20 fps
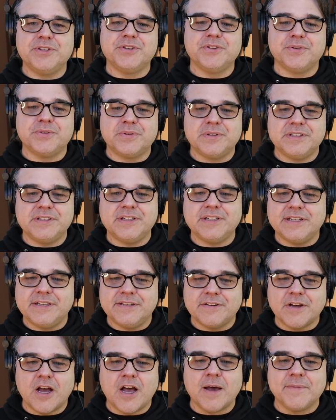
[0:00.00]
them do.
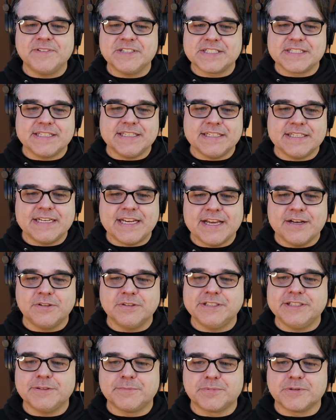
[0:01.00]
And obviously an
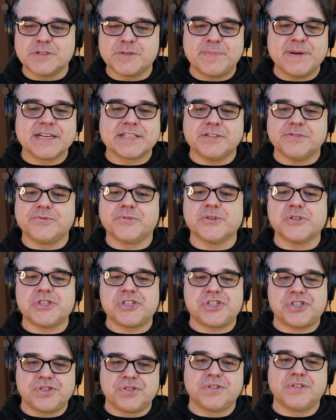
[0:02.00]
Eldian perspective for
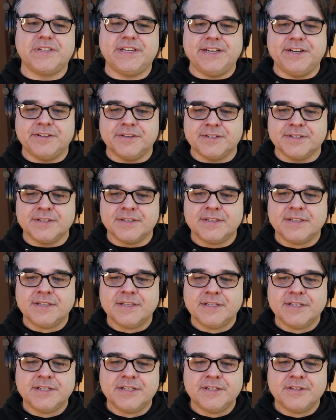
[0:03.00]
sure here.
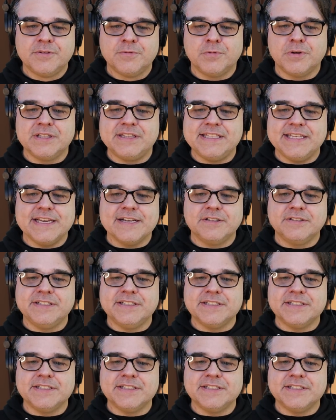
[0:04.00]
What the